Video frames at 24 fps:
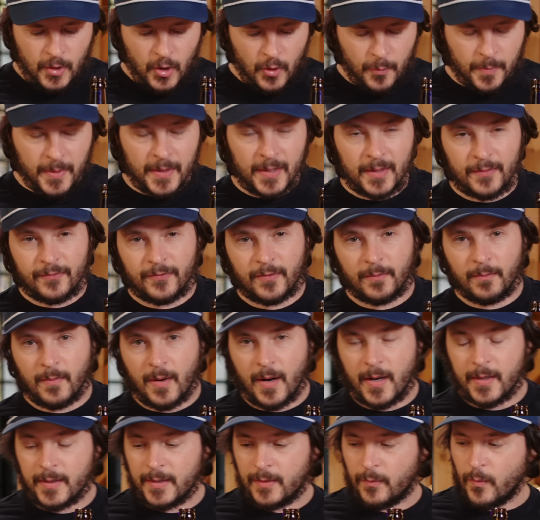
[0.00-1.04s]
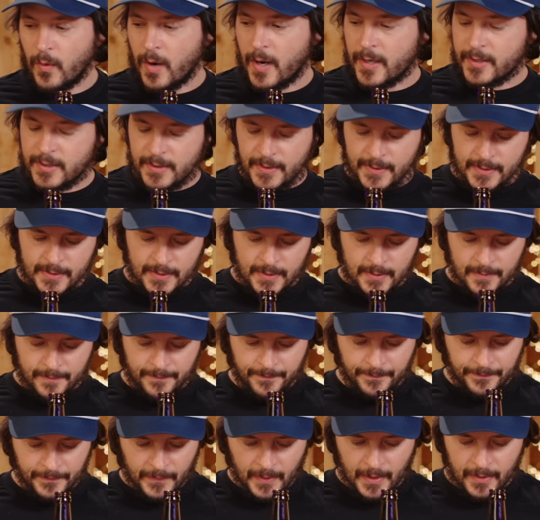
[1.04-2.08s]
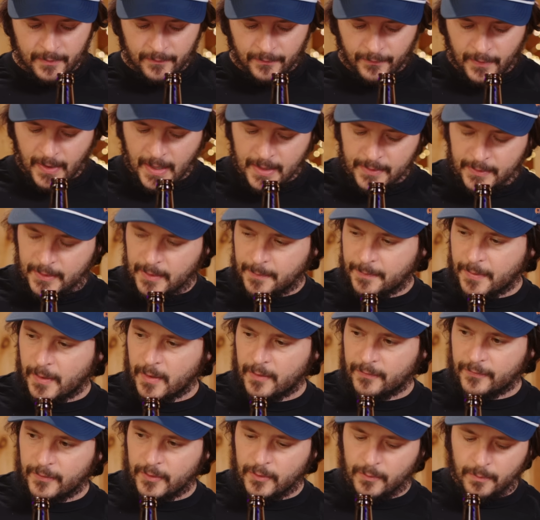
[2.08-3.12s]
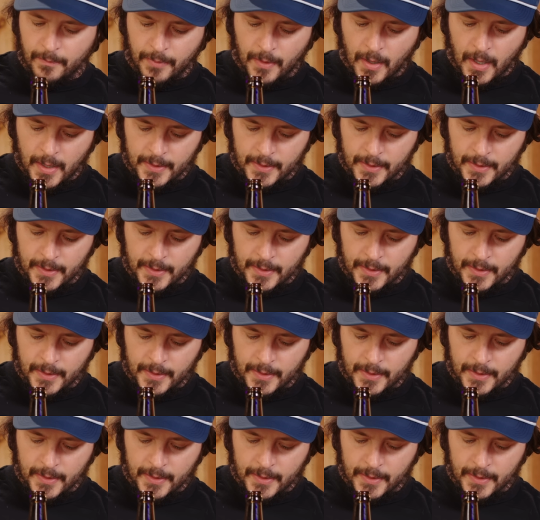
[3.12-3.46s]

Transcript: Go Big from Mark in Washington. And finally, Perfume